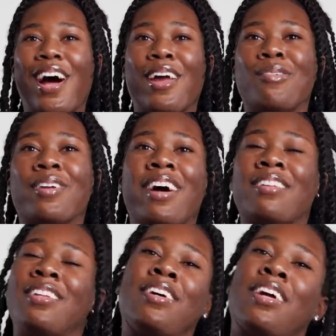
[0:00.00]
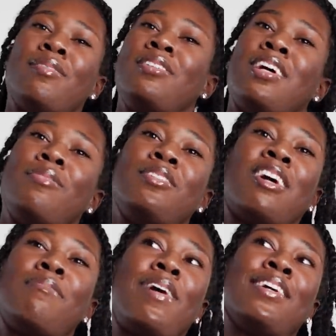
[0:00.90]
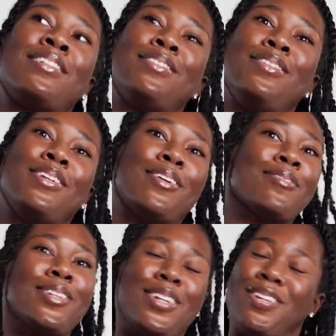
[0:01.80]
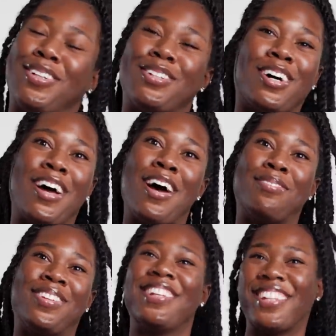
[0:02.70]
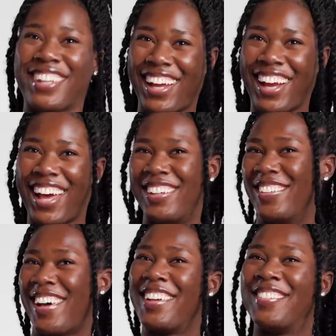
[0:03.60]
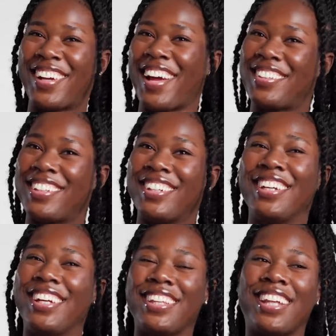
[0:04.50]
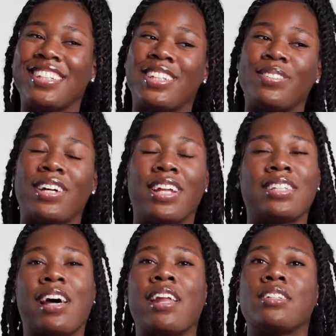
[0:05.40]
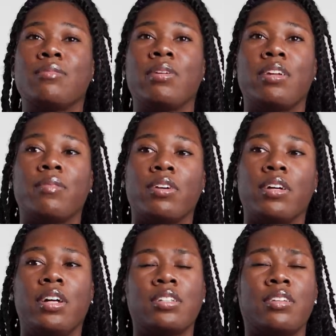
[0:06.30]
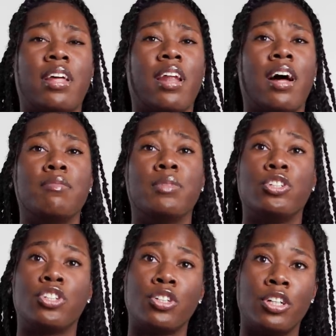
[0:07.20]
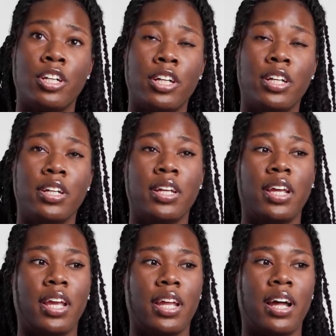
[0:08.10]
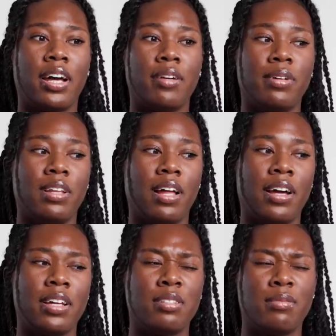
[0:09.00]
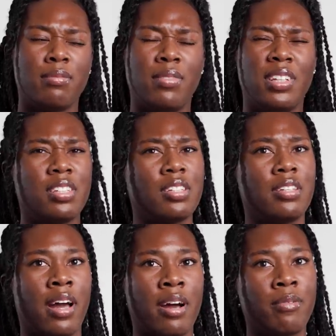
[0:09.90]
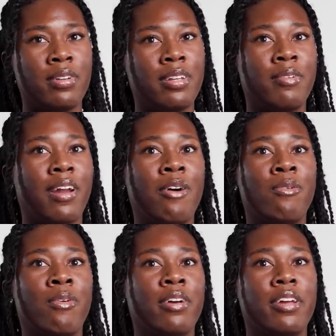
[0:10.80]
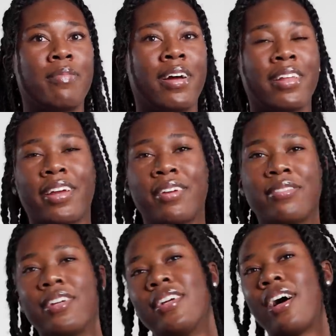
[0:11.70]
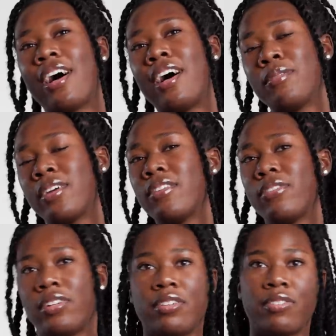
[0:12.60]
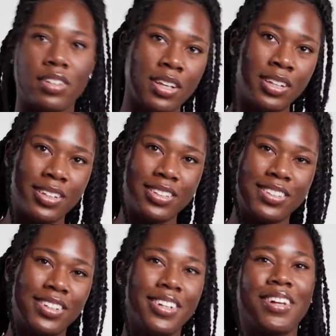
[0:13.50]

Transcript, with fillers: I don't want to have to duck every time we drive past, you know, Crenshaw Avenue. Like, I don't, I don't want to have to. That stuff's not exciting to me anymore. So now that I've matured and I realize this is not really what I want in my life, I'm looking for different things.